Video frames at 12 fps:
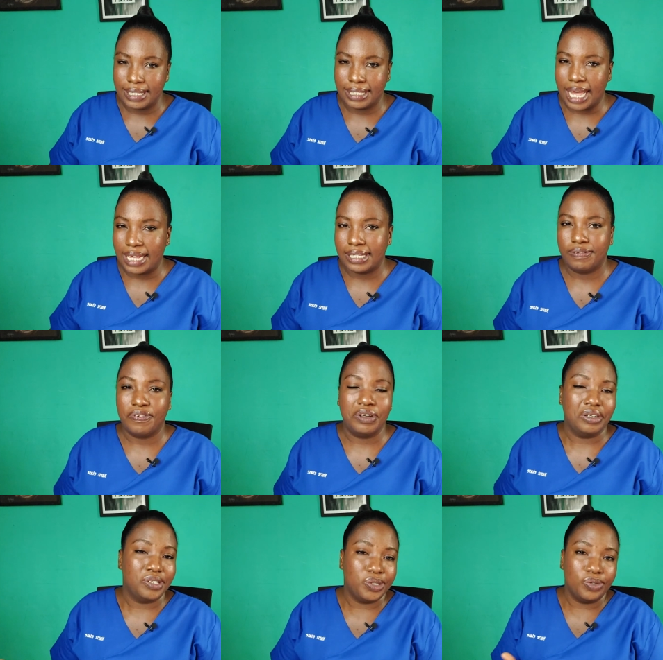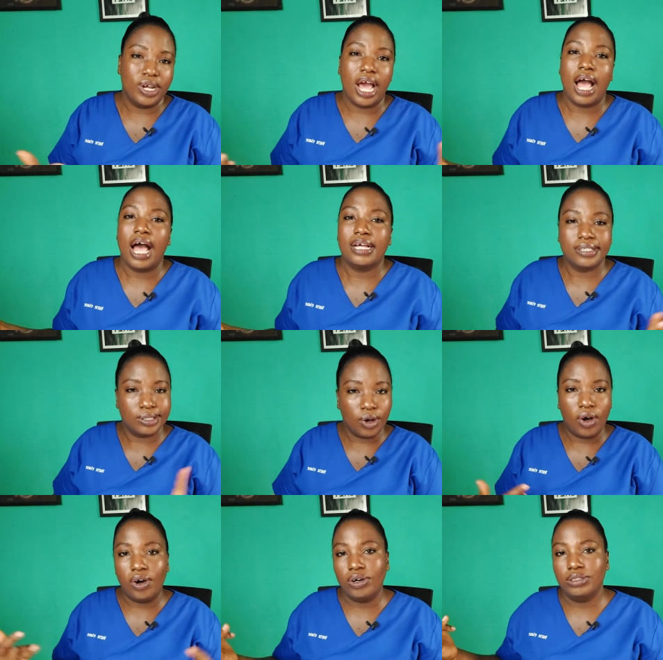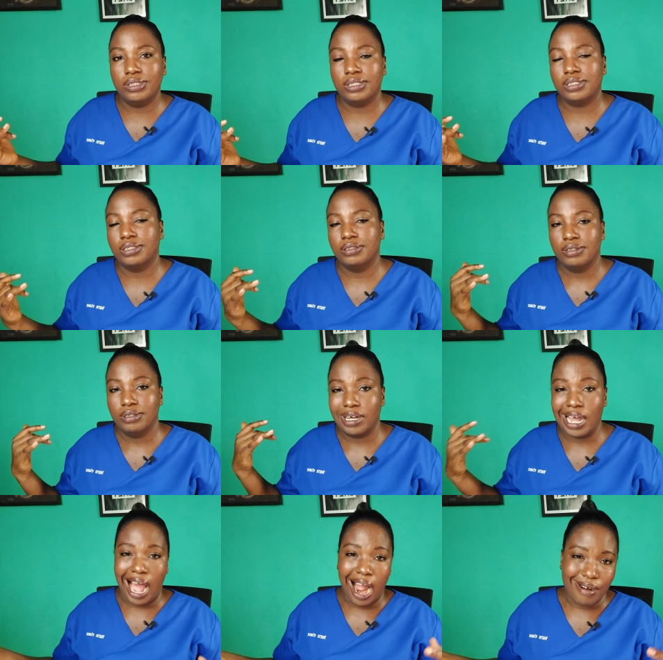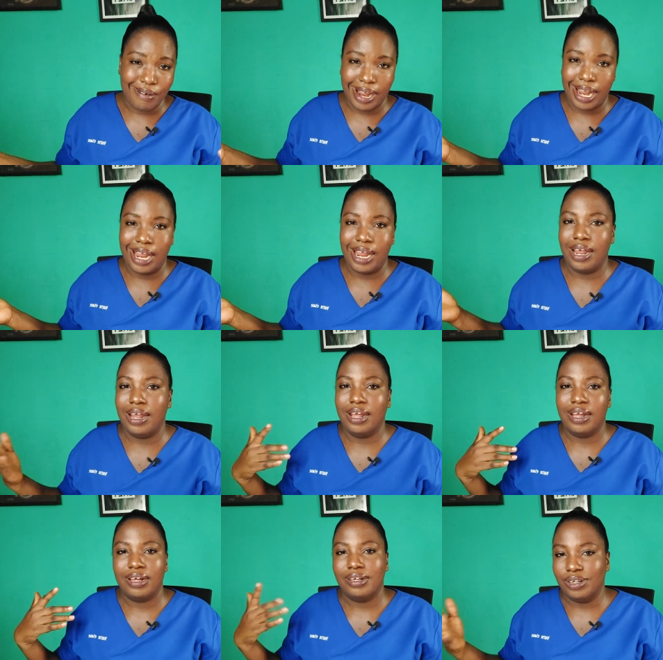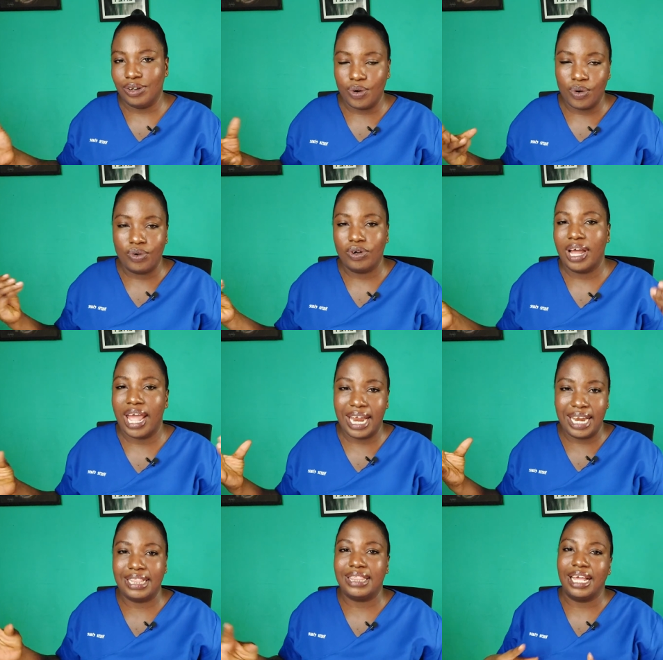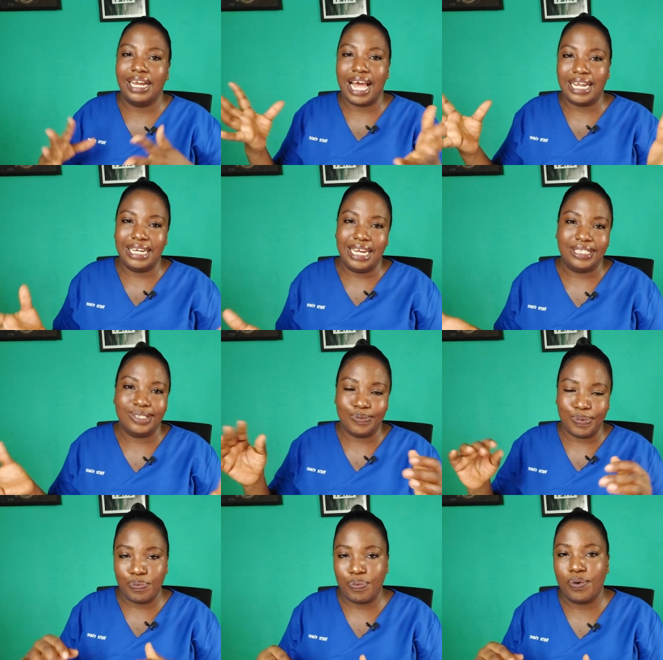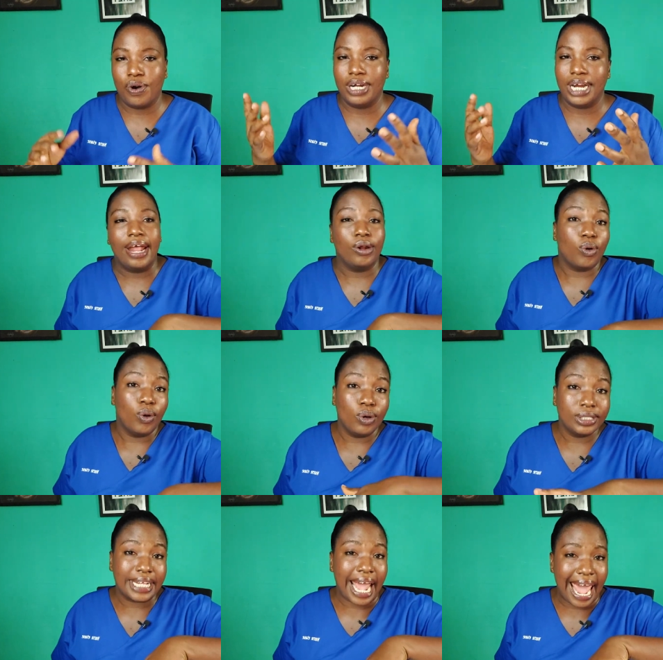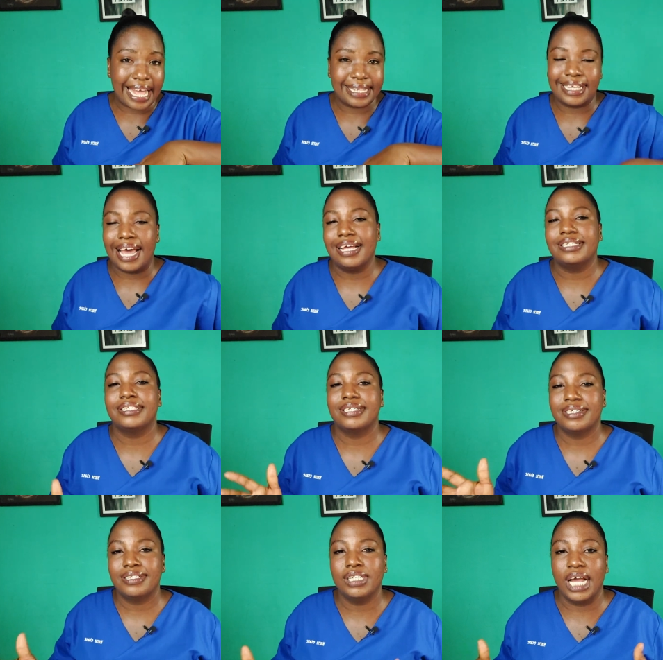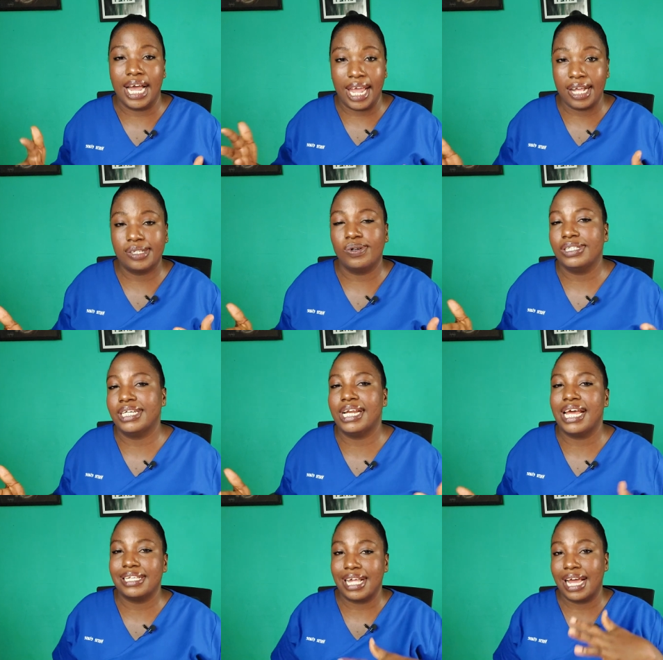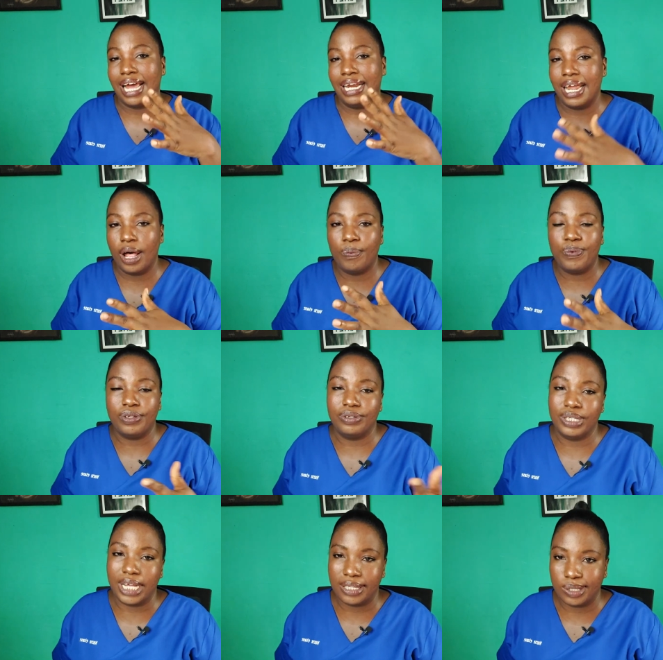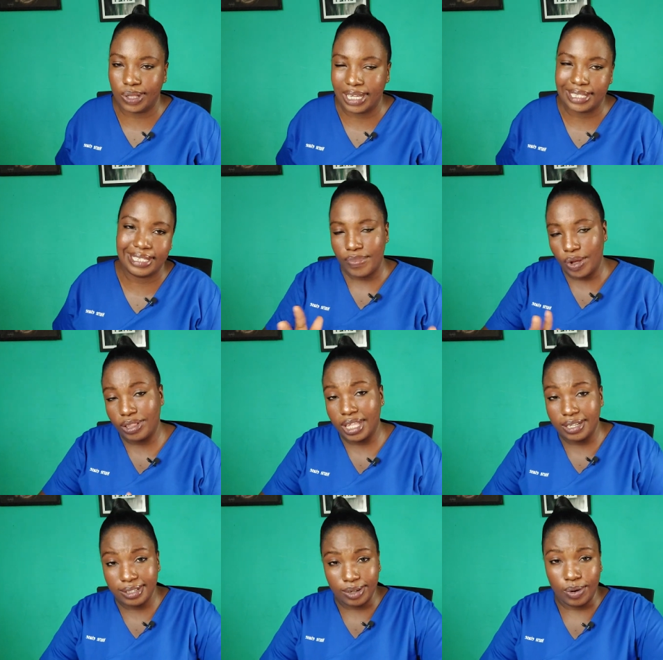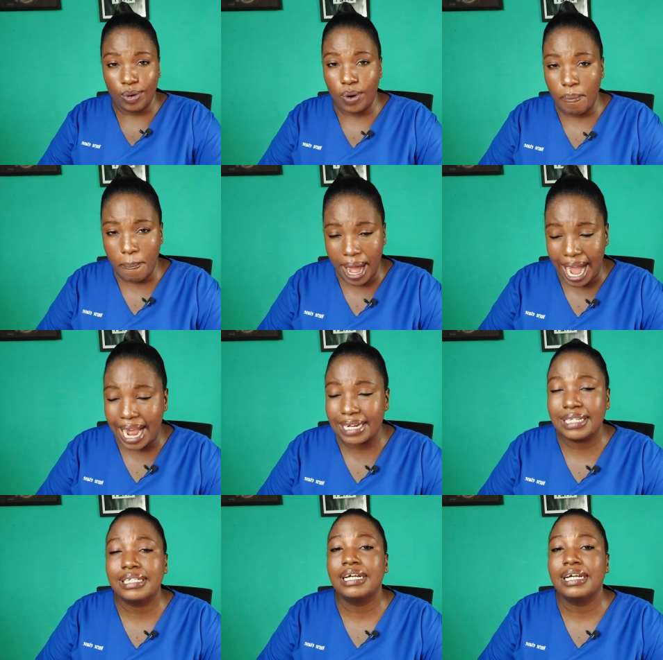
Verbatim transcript: such for your sugar, salt, gari, you know, anything that needs to be poured and close airtight. You can get containers that can help you do that so that your things don't go bad.